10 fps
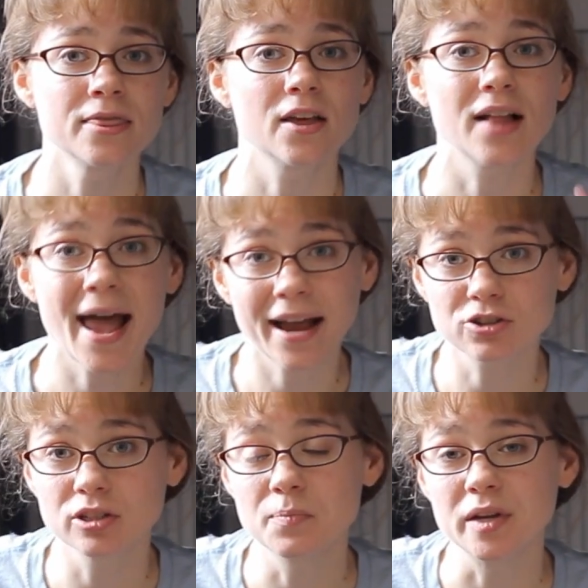they'll
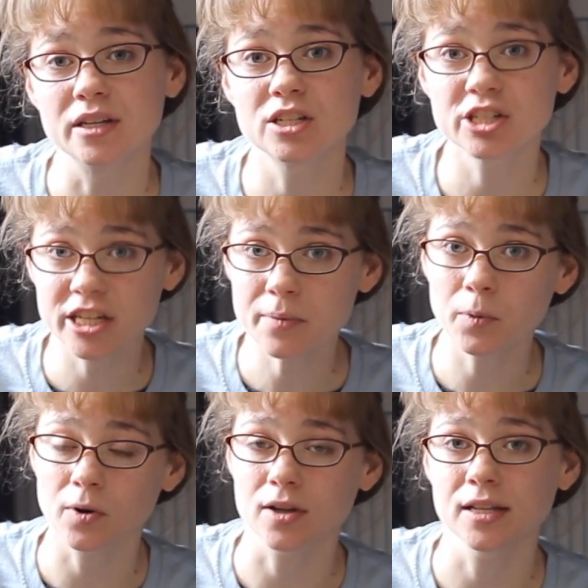actually be
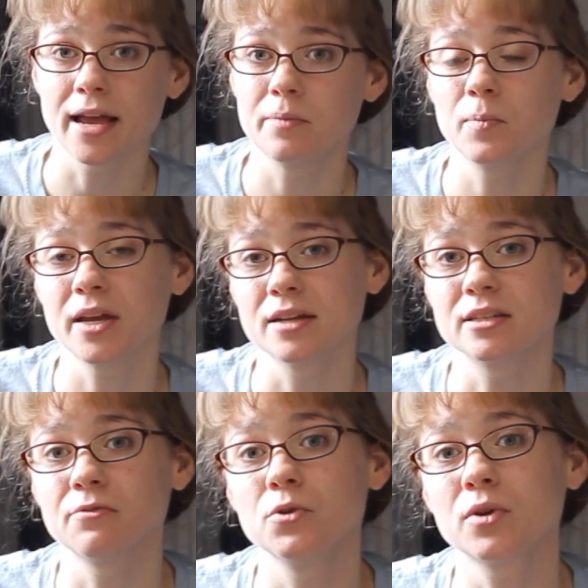cheaper online,
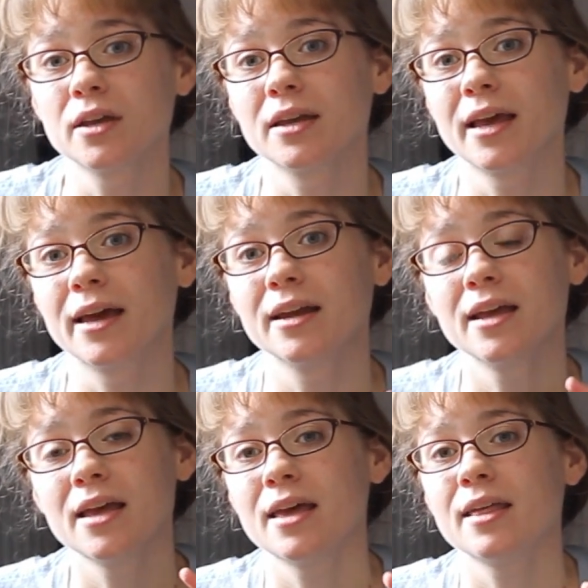because if you can get
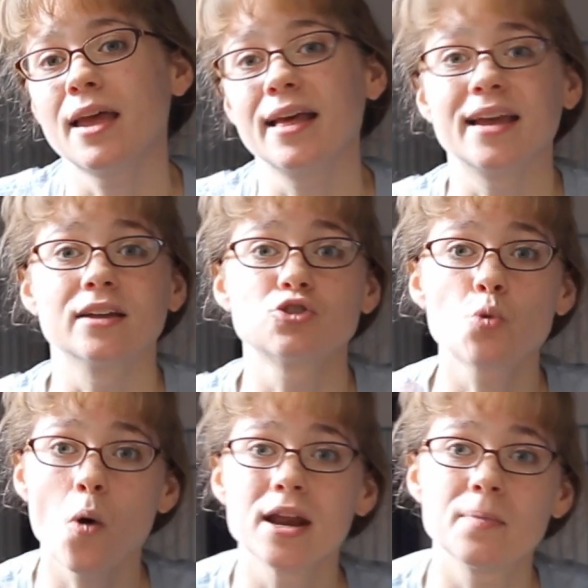like a
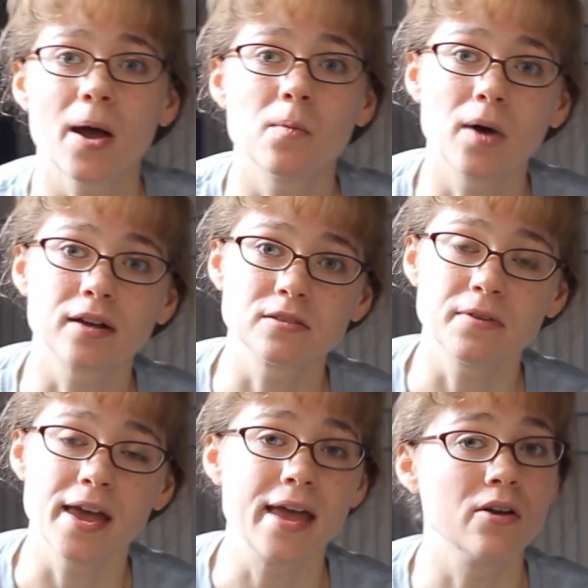20-pound box of
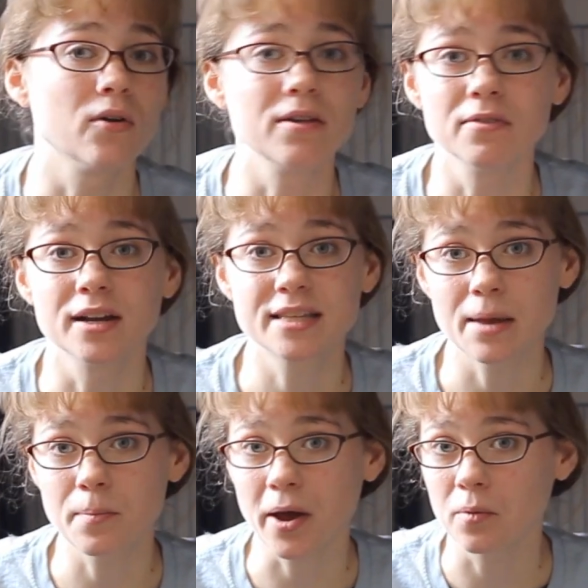hay or even a
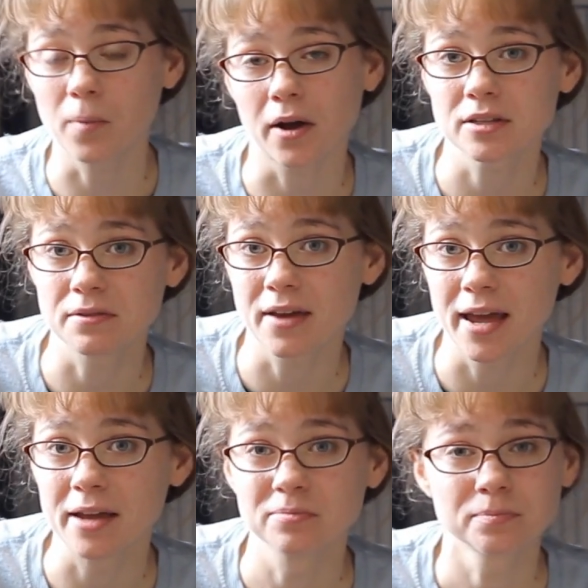10-pound box of
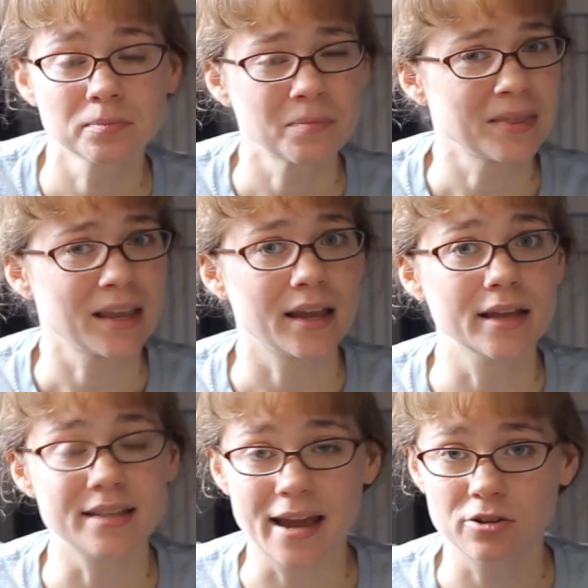hay,
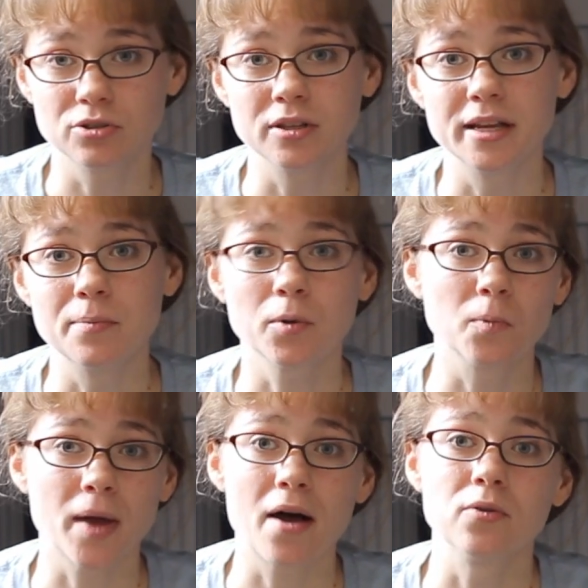it's actually per
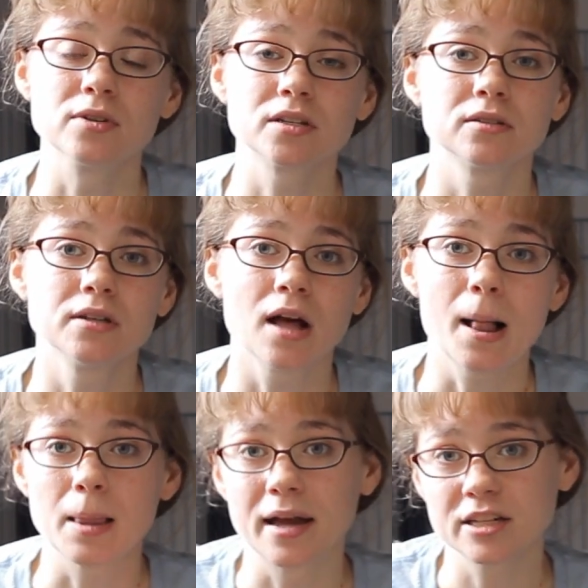pound
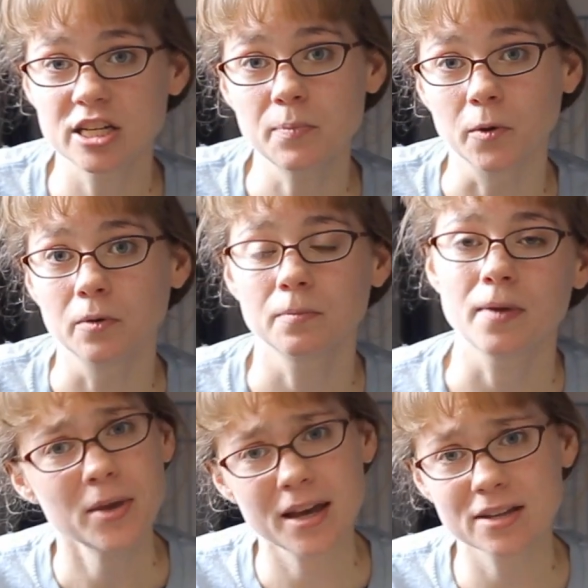a lot cheaper
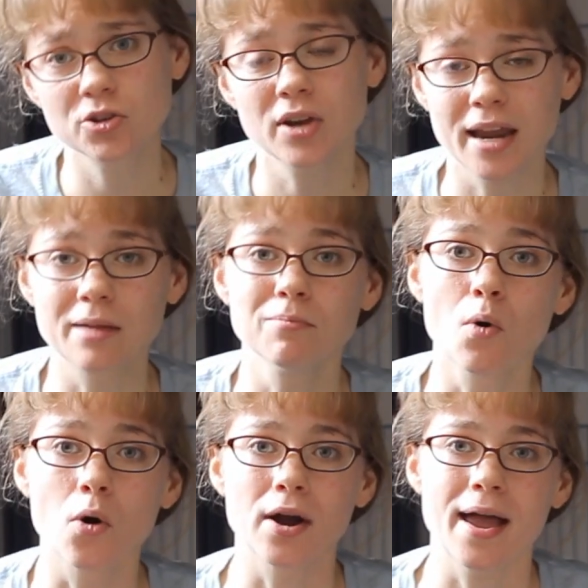because you're getting
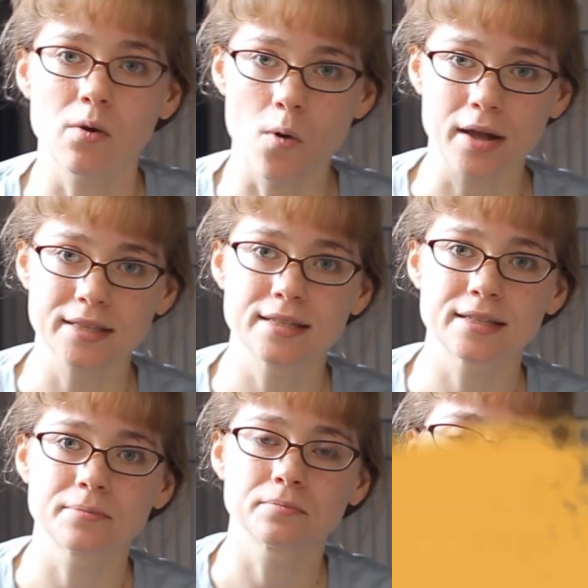more at once.